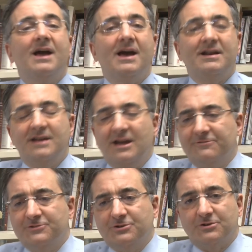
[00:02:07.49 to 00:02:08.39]
And
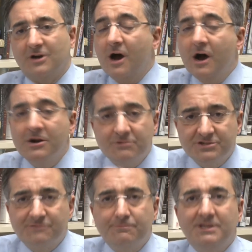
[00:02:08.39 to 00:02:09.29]
after
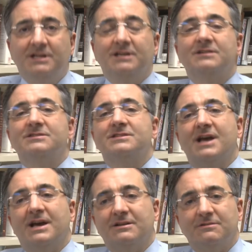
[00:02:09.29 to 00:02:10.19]
hundreds of meetings
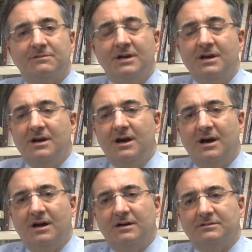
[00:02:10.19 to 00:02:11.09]
and
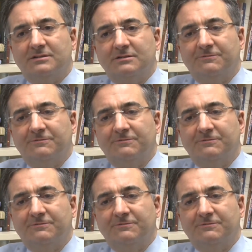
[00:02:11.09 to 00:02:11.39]
uh,